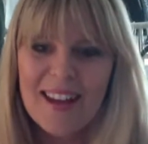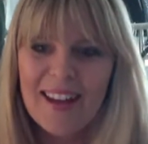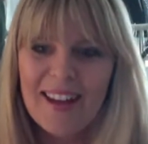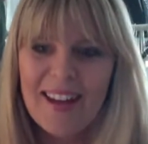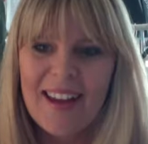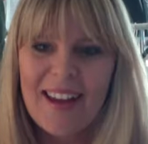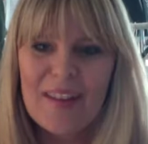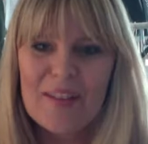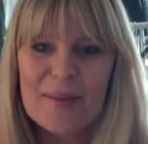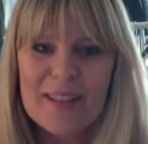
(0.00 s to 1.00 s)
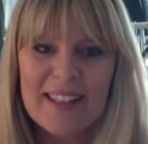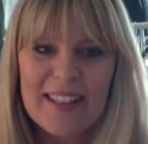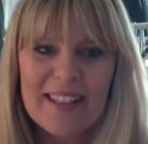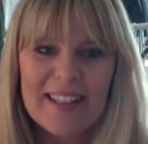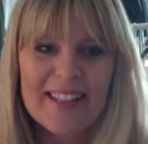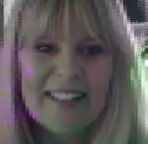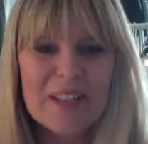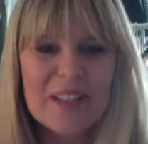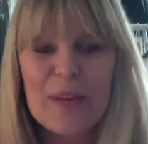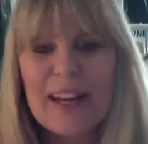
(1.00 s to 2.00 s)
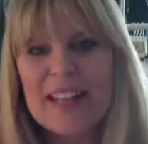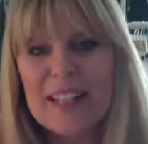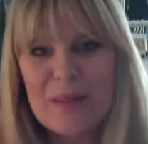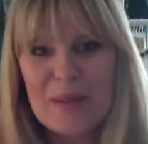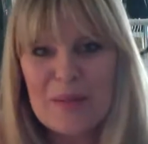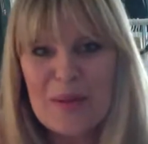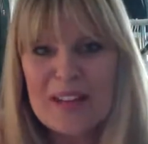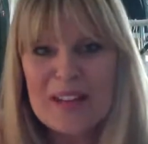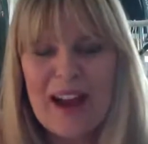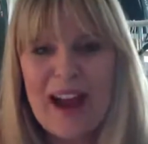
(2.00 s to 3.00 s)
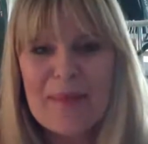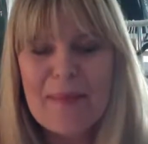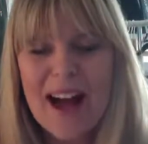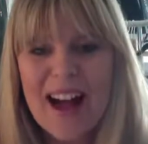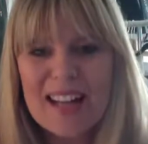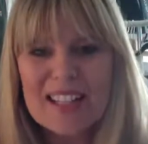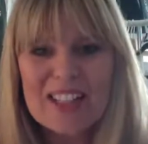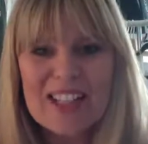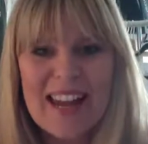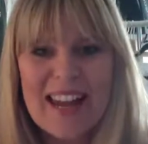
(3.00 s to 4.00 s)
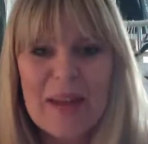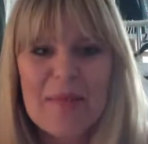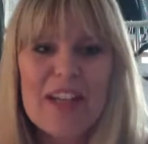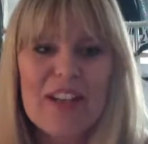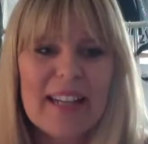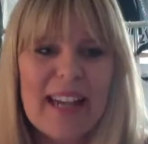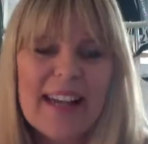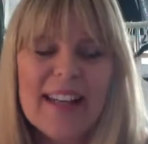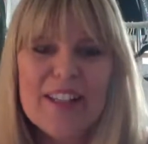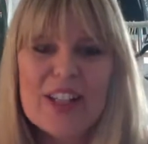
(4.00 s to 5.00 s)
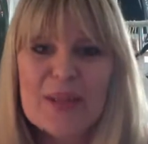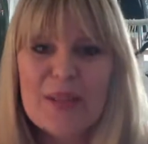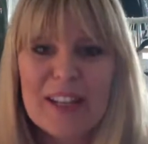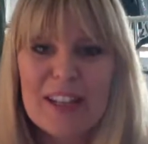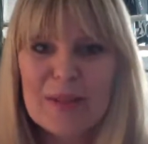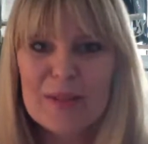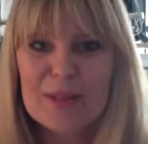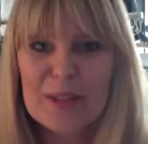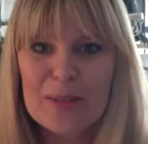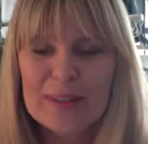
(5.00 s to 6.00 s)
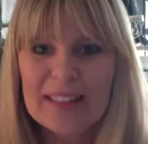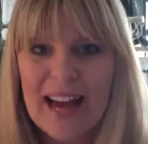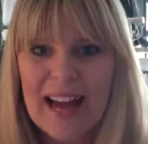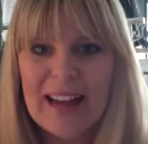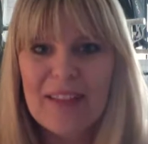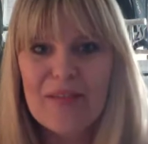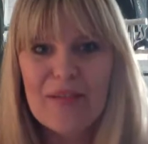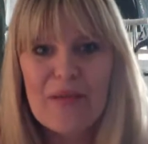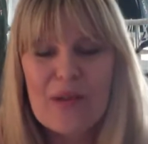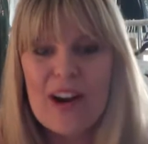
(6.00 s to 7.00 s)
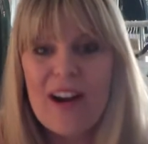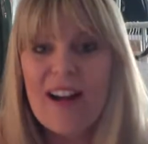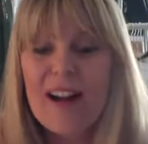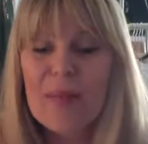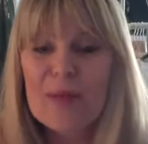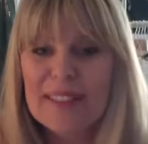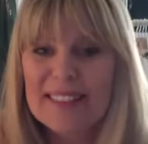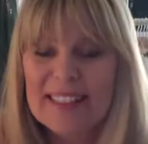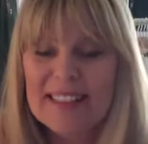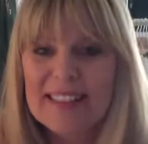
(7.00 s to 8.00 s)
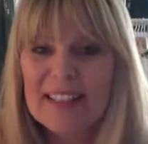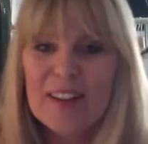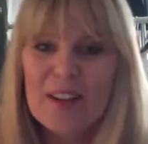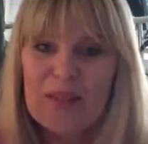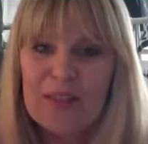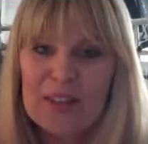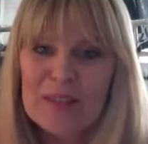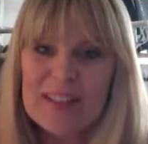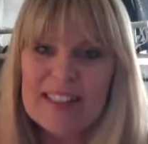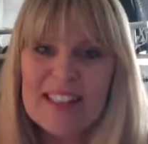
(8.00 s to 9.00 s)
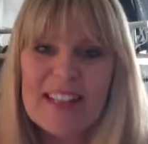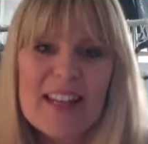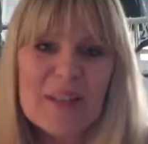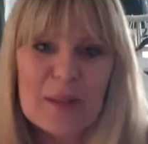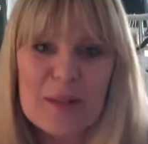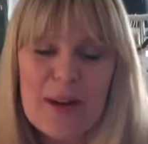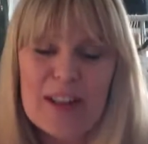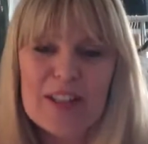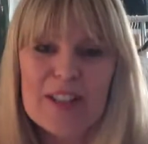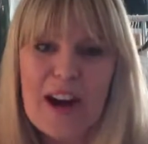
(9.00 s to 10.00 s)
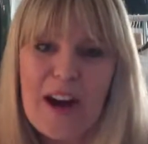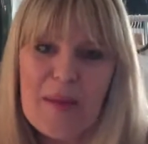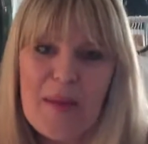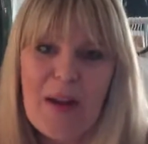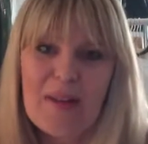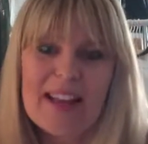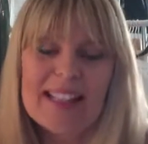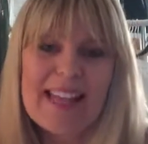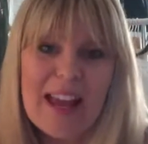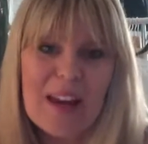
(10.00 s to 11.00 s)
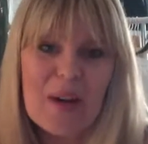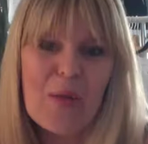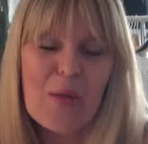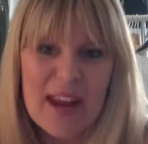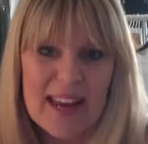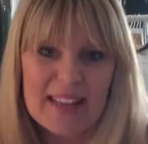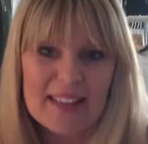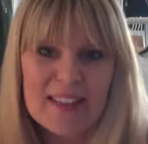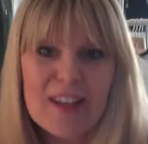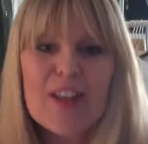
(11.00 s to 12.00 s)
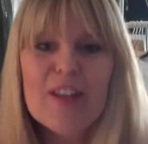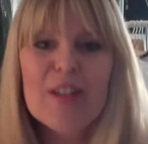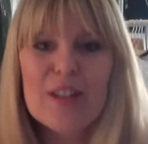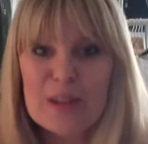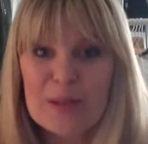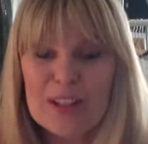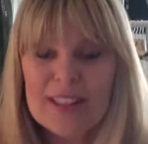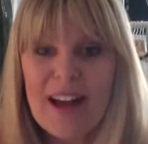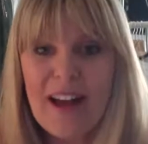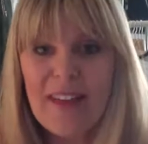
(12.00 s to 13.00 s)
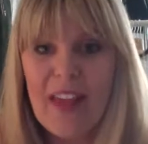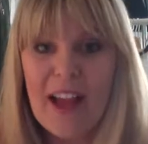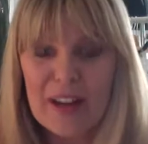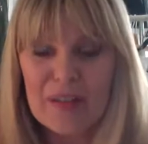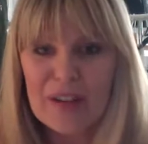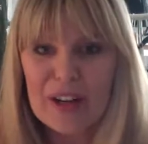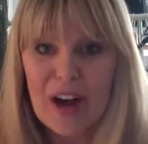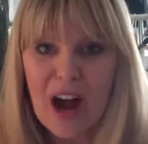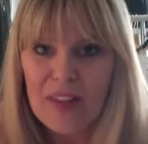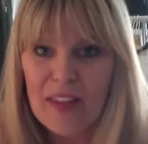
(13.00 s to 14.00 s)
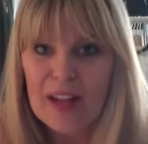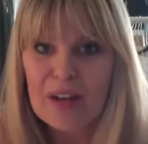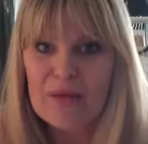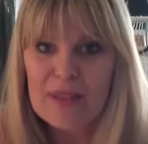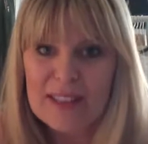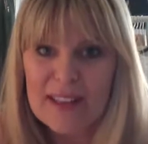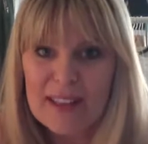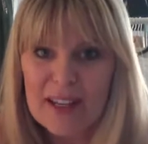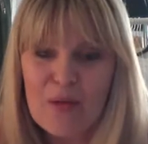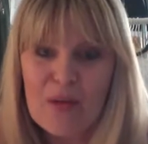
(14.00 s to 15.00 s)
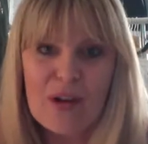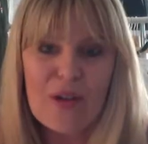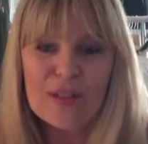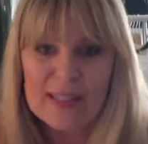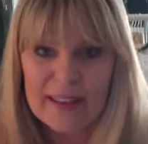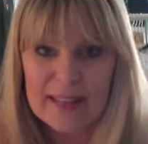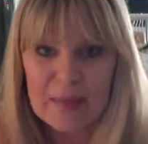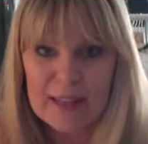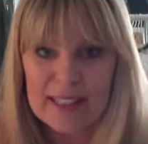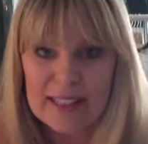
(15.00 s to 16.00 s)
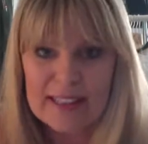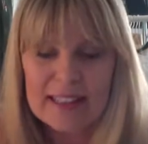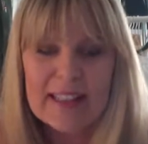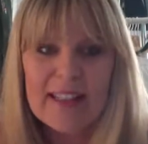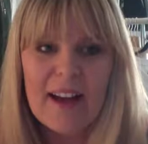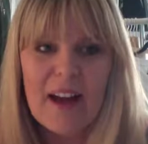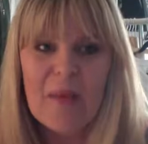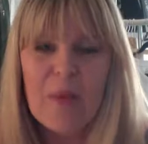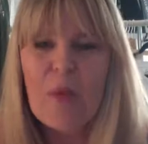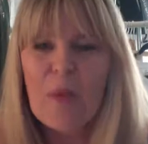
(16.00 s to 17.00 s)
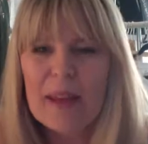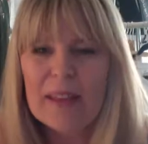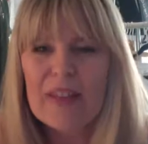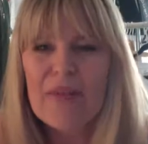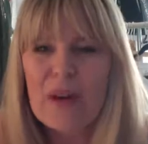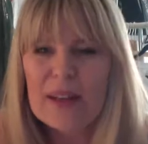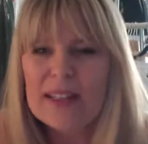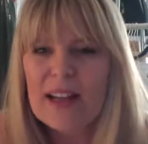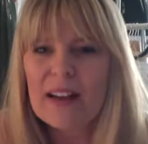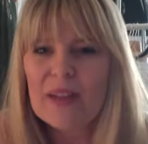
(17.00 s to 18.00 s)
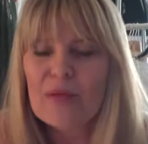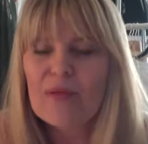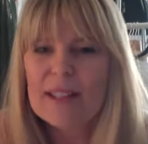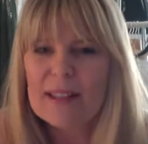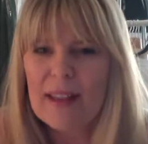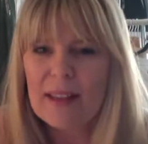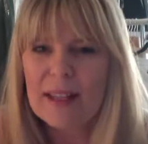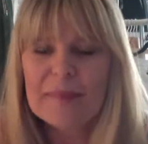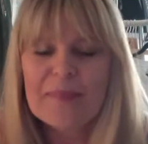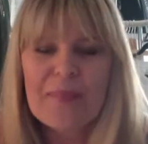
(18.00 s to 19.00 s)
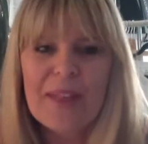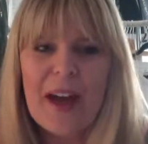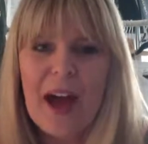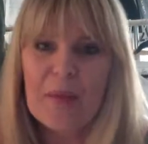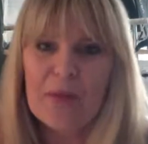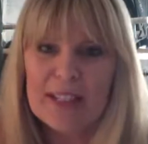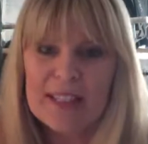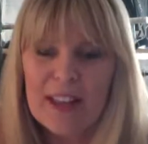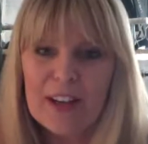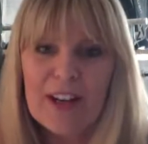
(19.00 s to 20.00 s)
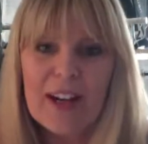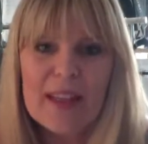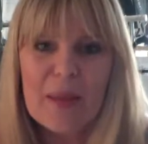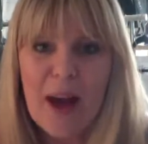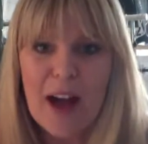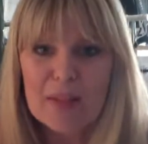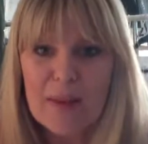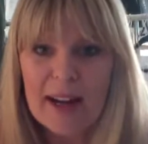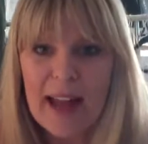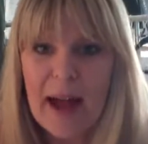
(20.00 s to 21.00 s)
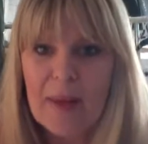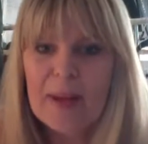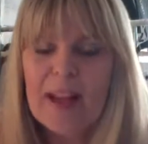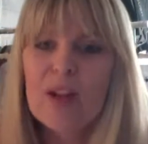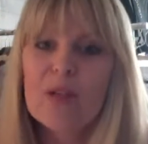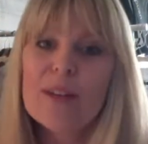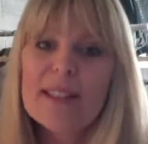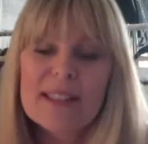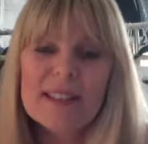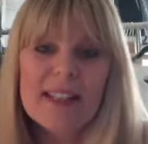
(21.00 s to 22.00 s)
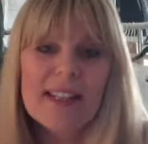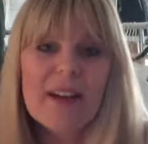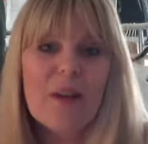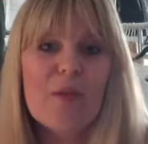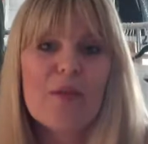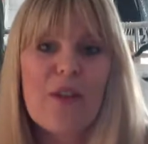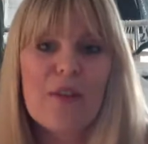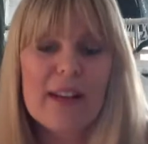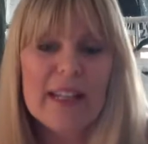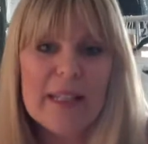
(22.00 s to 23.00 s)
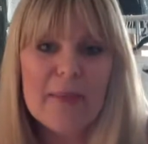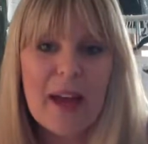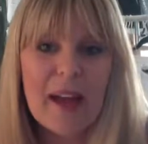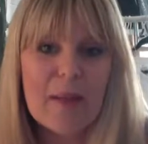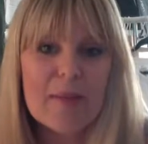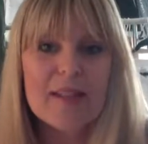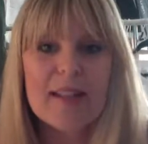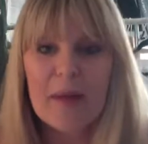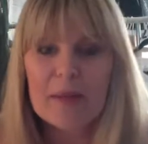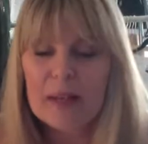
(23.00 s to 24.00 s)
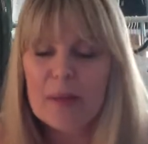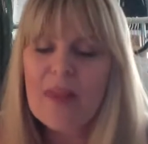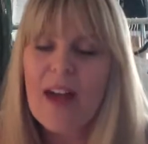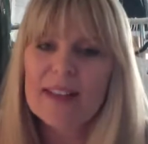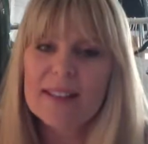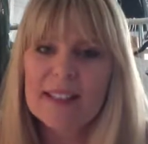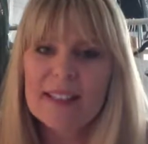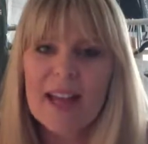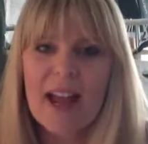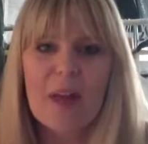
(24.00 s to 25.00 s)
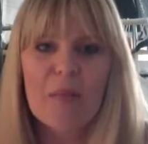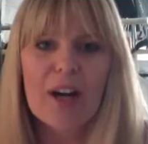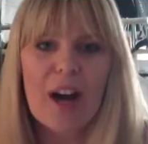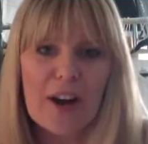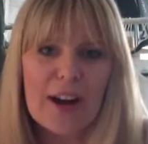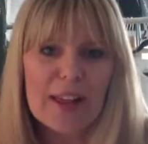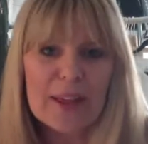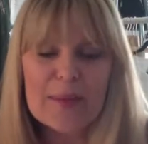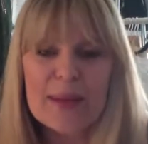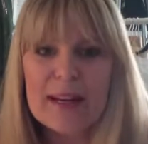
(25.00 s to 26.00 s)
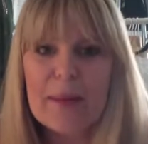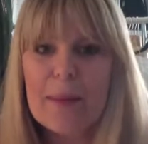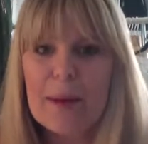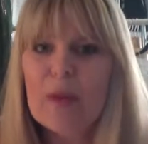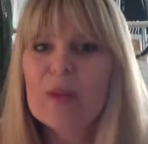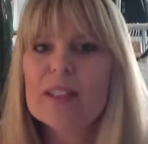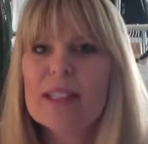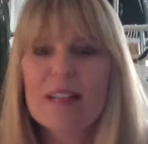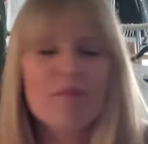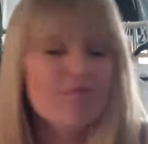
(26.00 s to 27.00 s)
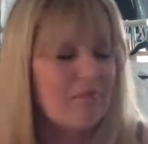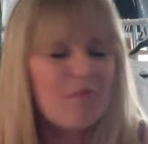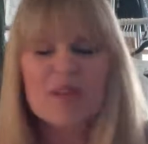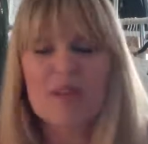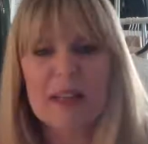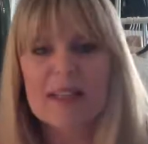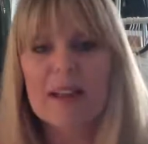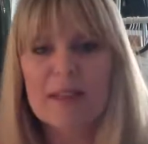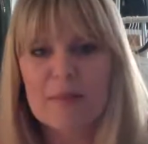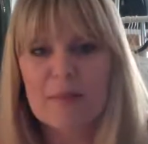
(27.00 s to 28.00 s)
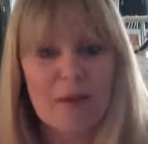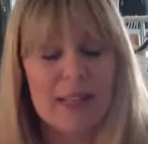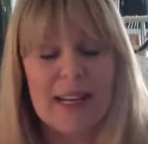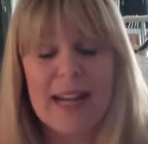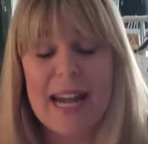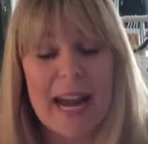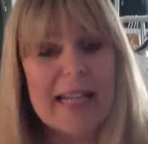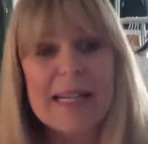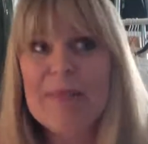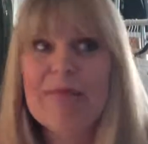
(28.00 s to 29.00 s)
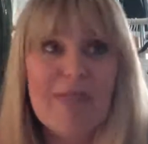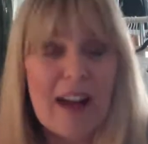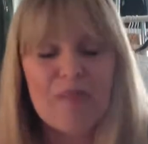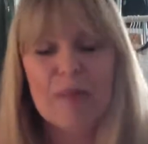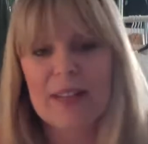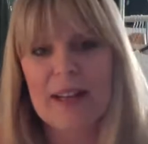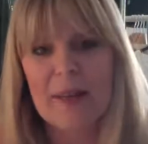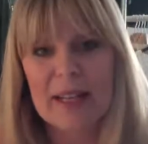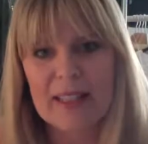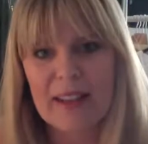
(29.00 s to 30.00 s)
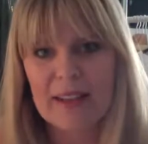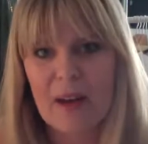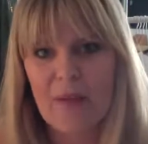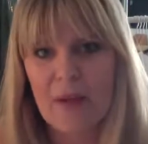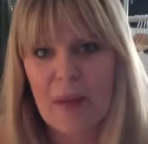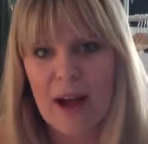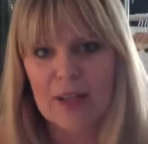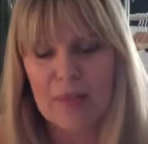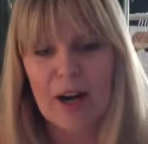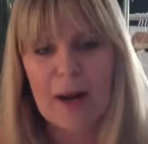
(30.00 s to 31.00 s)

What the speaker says: Hey everybody, it's Randy with Rolling Rack Posh, and I'm here again doing a YouTube Live for a couple reasons. First reason is we're going to talk about 10 ways to source online for your online reselling or wholesaling business. We're mainly focused on reselling. I'm a reseller in the Poshmark app. Recently moved over to eBay, been dabbling with Etsy and Mercari a little bit, but most of my sales, I would say 95% of my sales come from Poshmark.